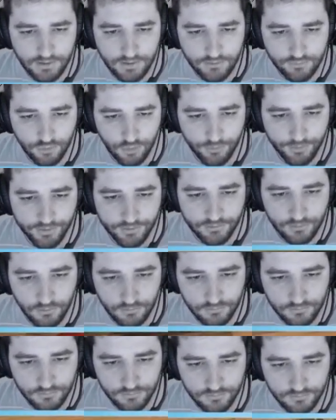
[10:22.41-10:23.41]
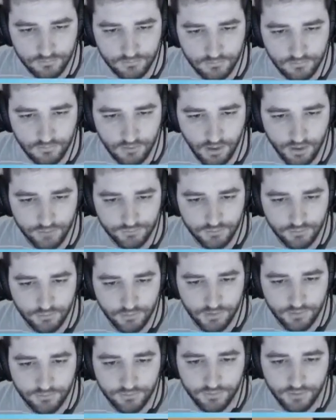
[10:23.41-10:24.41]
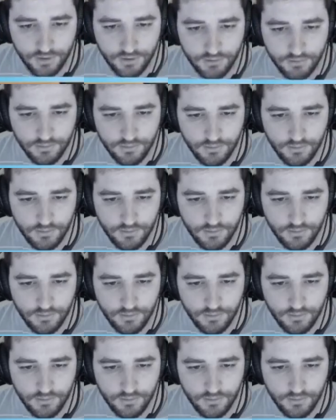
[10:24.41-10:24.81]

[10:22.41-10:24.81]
and throw it on this kind of situations. Okay.